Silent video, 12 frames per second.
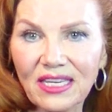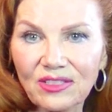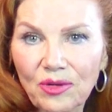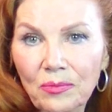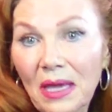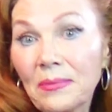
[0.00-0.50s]

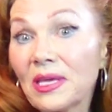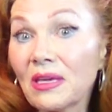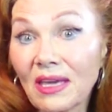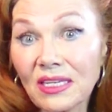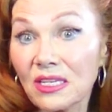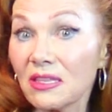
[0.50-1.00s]
date, or maybe
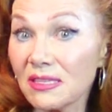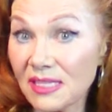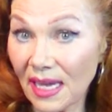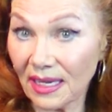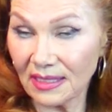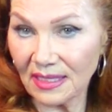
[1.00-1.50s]
you get to the
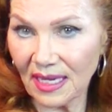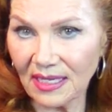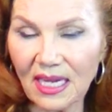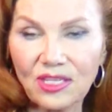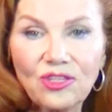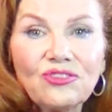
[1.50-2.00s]
second
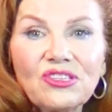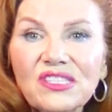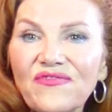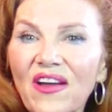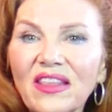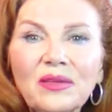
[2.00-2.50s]
date and you
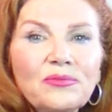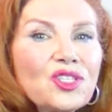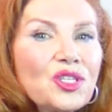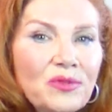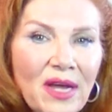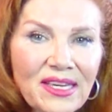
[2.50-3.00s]
just find them
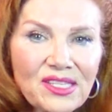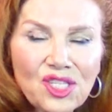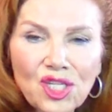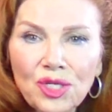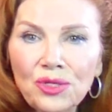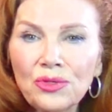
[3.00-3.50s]
too
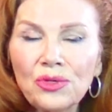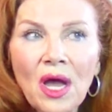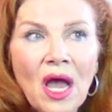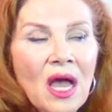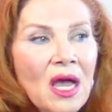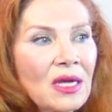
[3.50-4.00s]
nice, too,
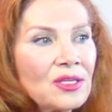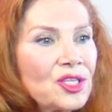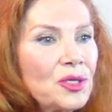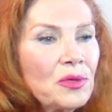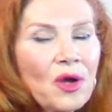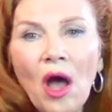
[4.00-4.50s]

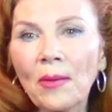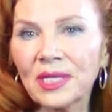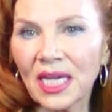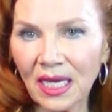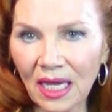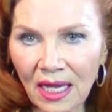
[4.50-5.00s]
too
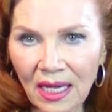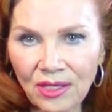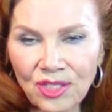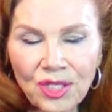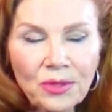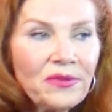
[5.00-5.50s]

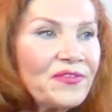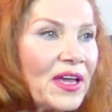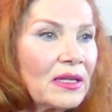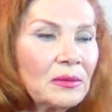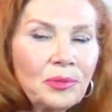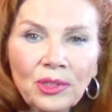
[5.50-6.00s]
accommodating, too
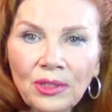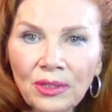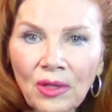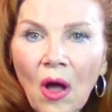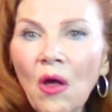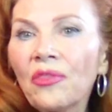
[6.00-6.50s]

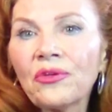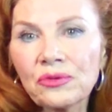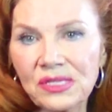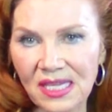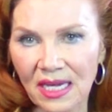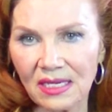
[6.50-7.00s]
available, all
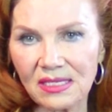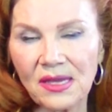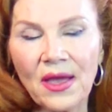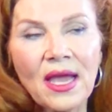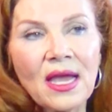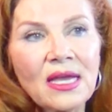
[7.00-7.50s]
those
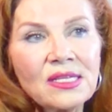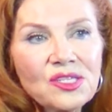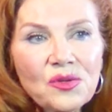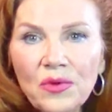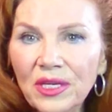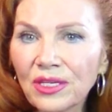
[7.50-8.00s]
things. And
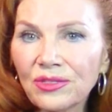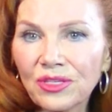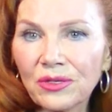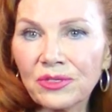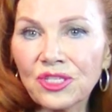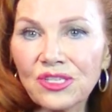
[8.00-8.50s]
so, what you
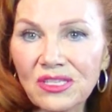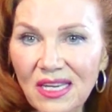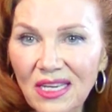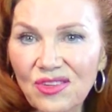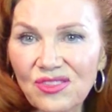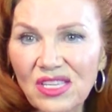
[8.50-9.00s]
do is you
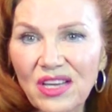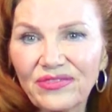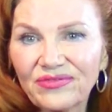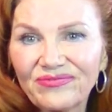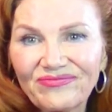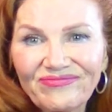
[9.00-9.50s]
say to
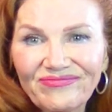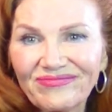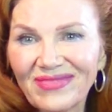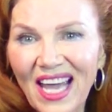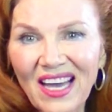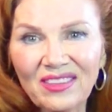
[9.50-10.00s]
yourself,
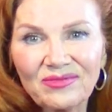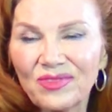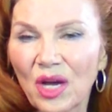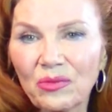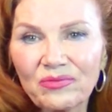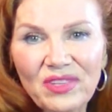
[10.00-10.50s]
yeah,
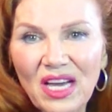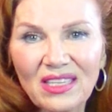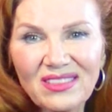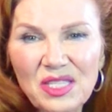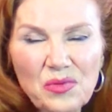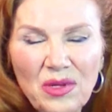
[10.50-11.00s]
no, th-
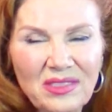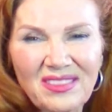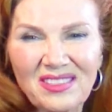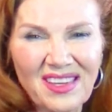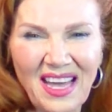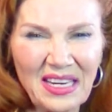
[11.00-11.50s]
this
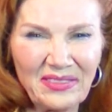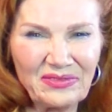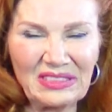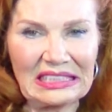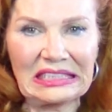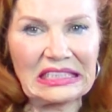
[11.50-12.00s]
one's kind
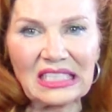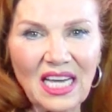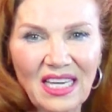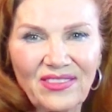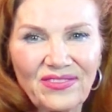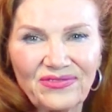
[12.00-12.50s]
of, it's
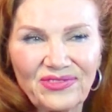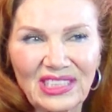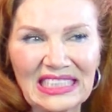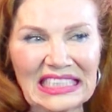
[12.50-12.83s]
kind of